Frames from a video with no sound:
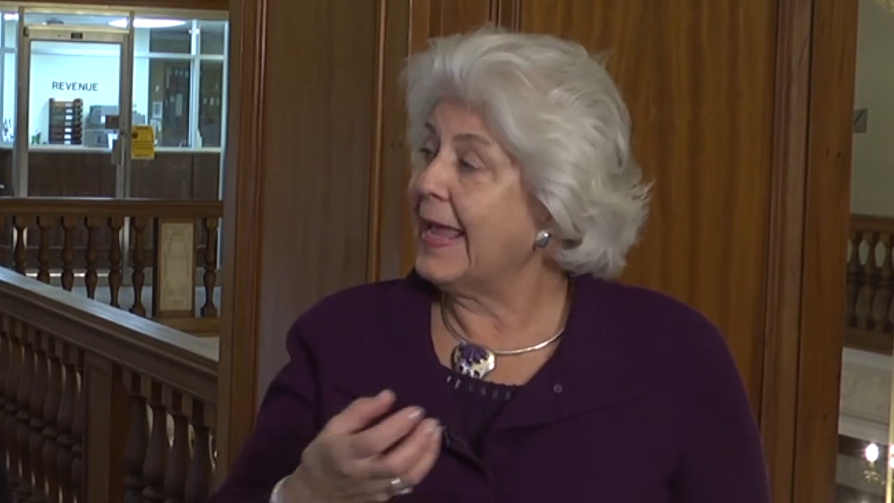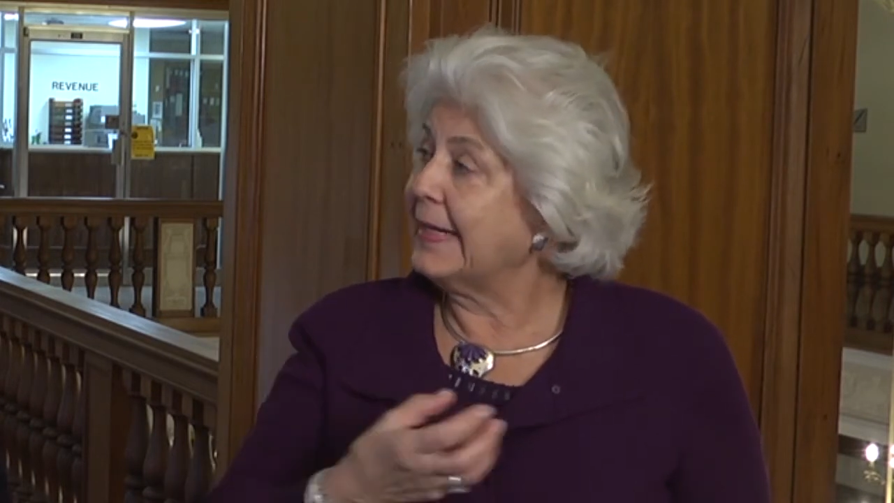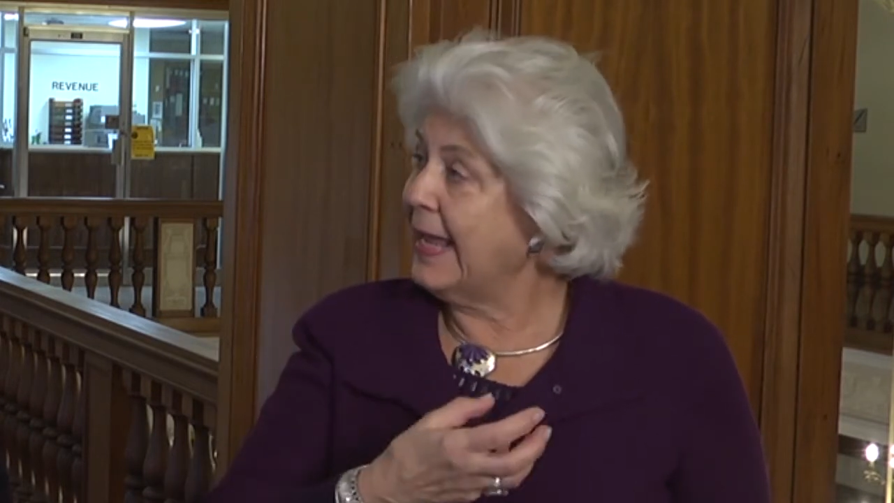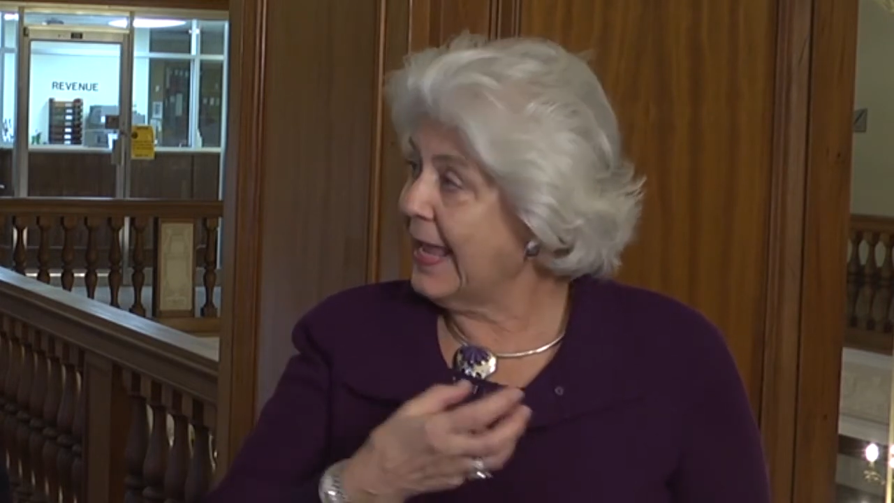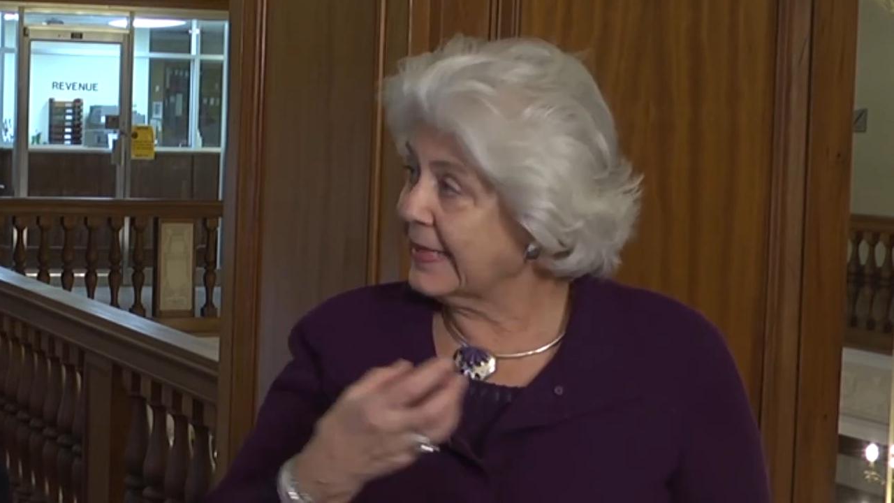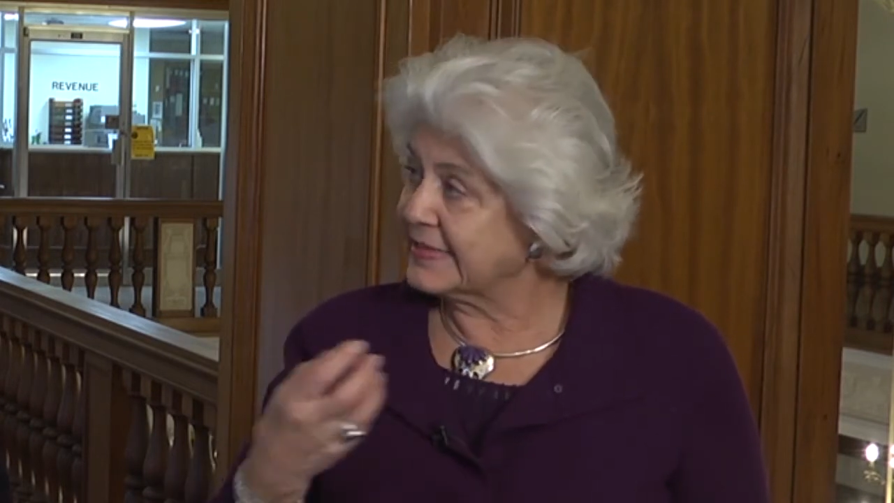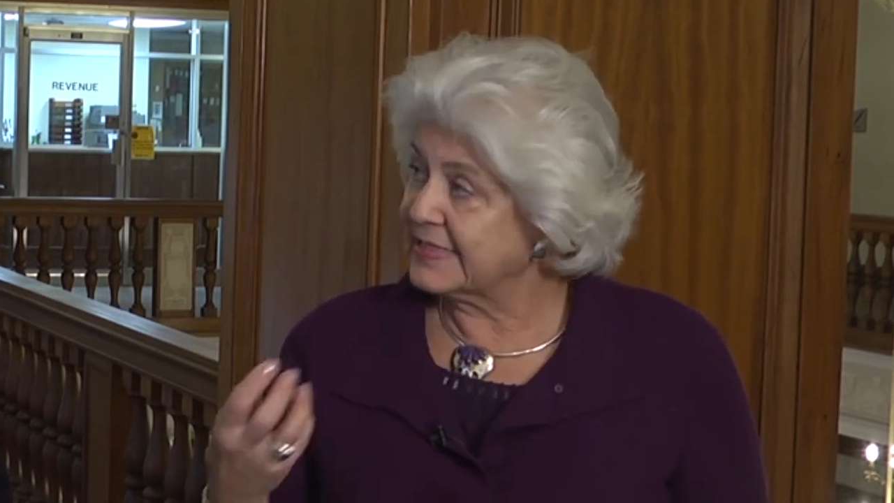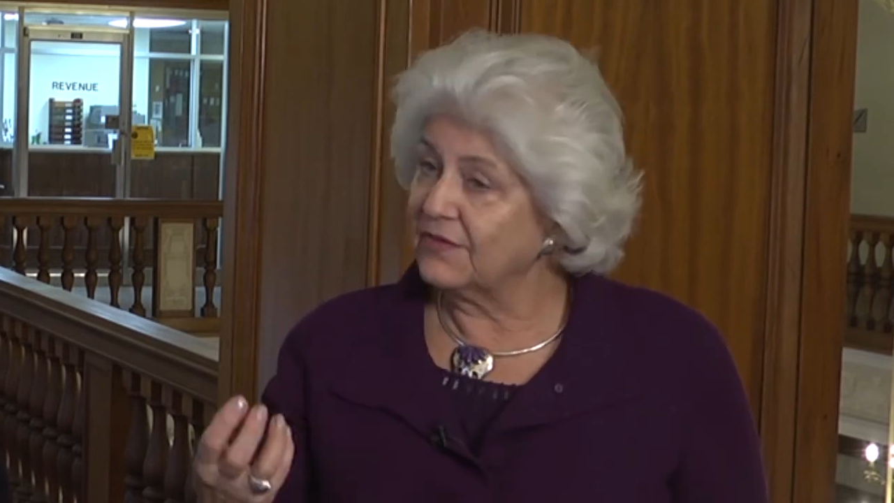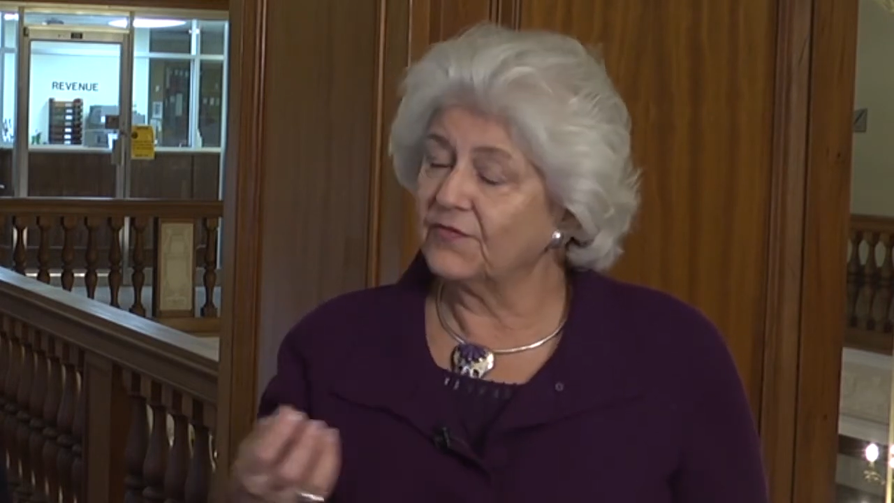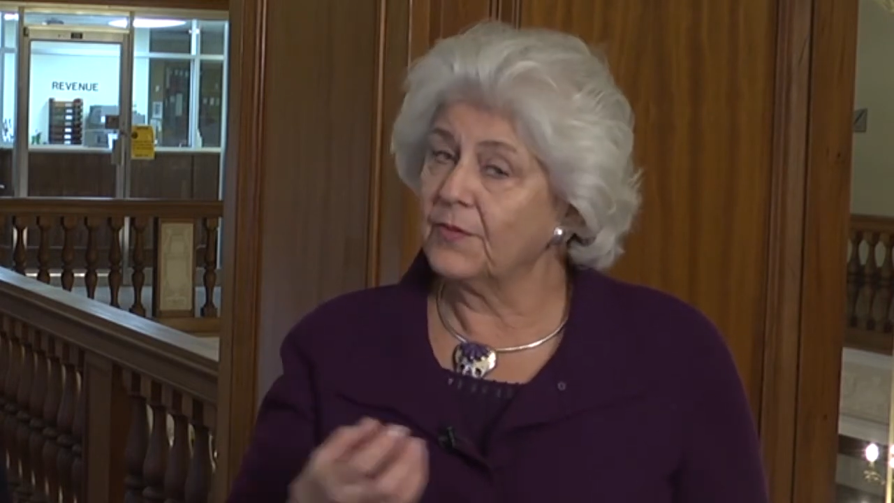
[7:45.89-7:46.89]

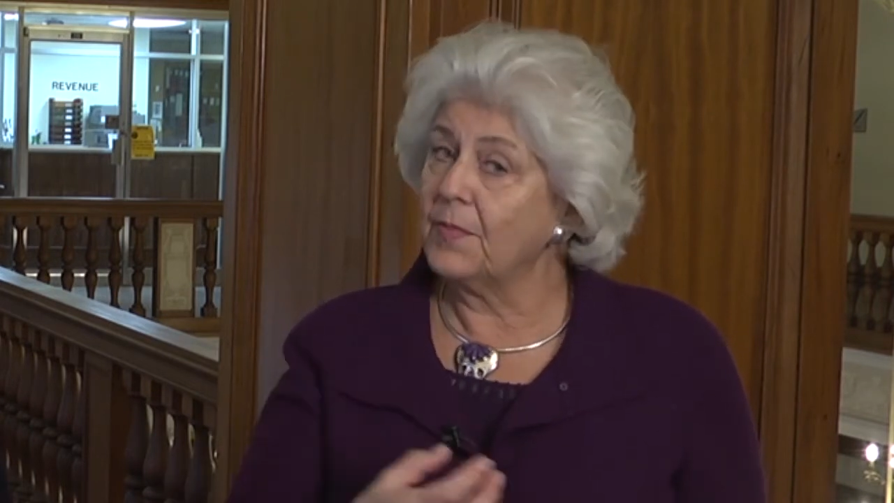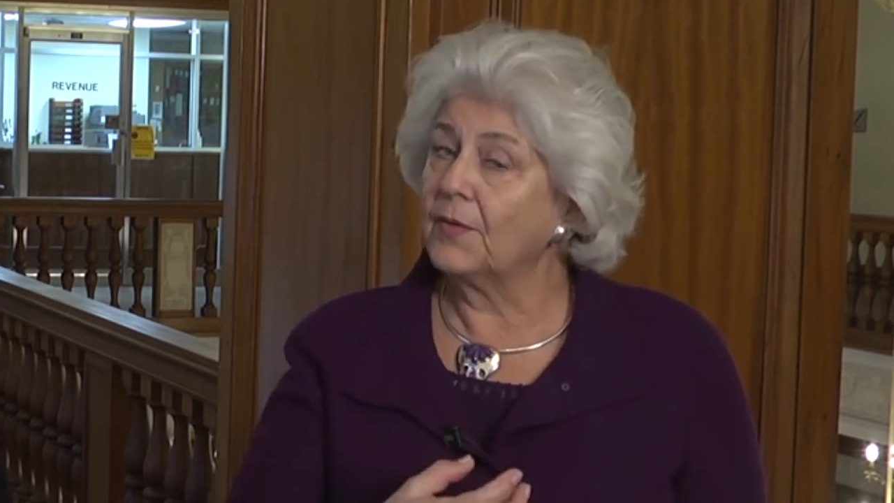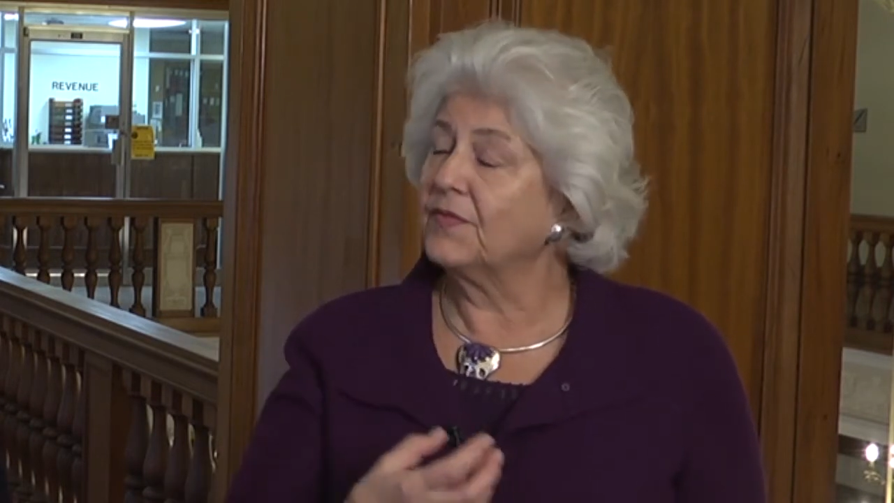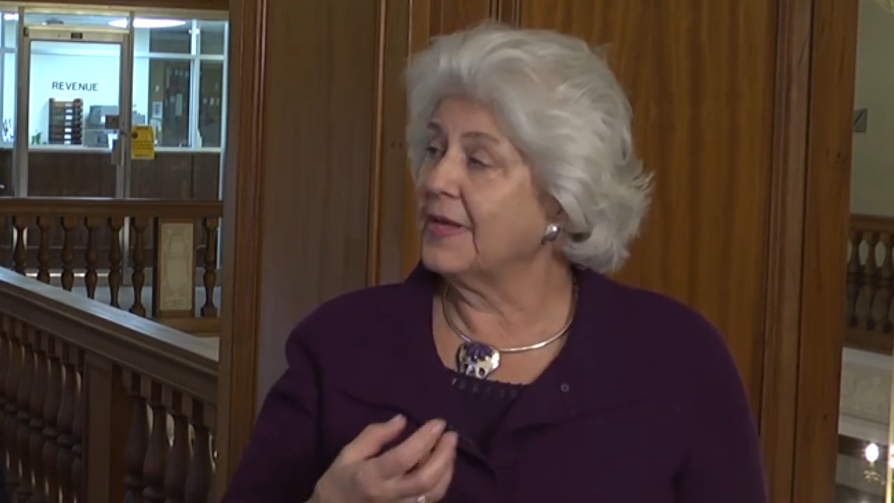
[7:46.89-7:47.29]
enhance it from both